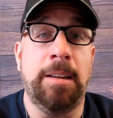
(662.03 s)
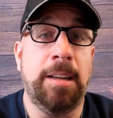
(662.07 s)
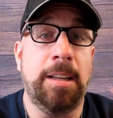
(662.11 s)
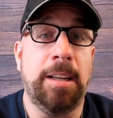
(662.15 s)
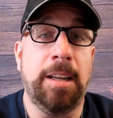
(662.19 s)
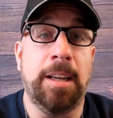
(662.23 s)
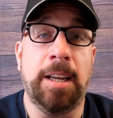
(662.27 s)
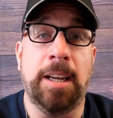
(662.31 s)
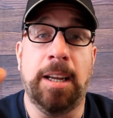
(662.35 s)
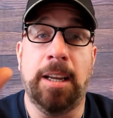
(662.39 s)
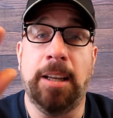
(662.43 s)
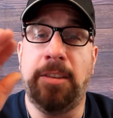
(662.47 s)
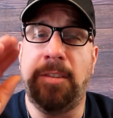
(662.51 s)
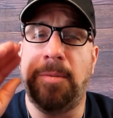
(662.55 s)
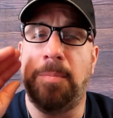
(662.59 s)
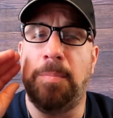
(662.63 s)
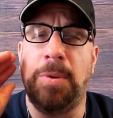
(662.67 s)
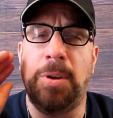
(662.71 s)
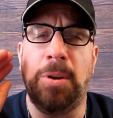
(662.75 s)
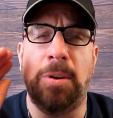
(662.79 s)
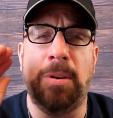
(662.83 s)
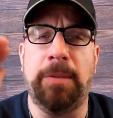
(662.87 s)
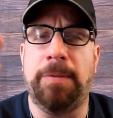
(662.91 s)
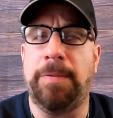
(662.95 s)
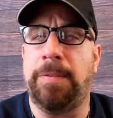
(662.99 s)
It's
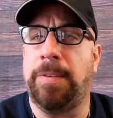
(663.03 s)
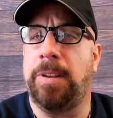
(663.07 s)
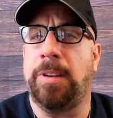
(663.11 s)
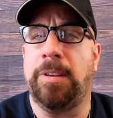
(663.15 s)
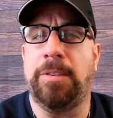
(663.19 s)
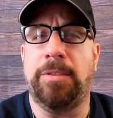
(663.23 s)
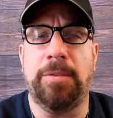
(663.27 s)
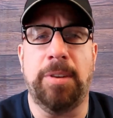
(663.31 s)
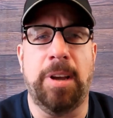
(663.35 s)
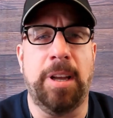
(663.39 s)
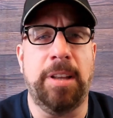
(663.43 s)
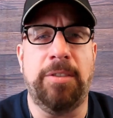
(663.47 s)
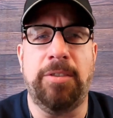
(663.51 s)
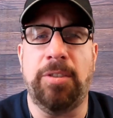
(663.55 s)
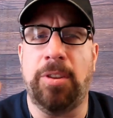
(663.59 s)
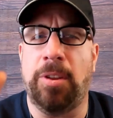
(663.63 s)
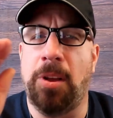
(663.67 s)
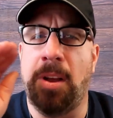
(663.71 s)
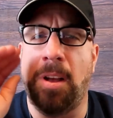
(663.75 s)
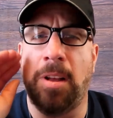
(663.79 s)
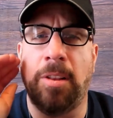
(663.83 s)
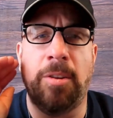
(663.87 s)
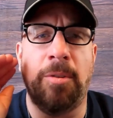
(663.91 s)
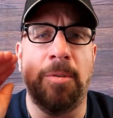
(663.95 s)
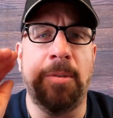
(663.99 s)
beautiful. It's
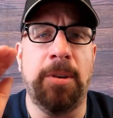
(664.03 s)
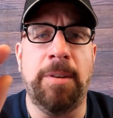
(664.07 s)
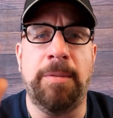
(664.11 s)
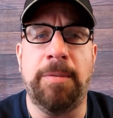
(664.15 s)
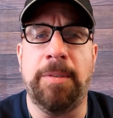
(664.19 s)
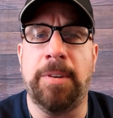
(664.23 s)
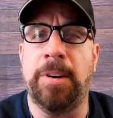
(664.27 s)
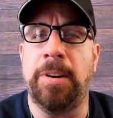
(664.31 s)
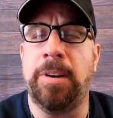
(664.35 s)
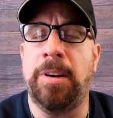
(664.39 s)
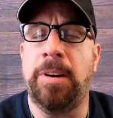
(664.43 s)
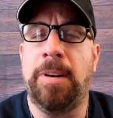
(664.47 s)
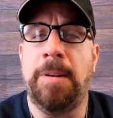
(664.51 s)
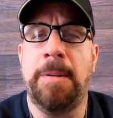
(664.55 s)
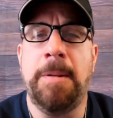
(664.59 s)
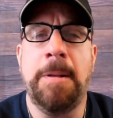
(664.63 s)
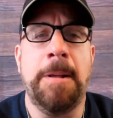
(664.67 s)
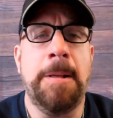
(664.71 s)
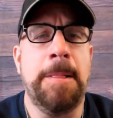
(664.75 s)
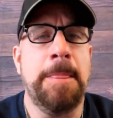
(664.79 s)
along the river.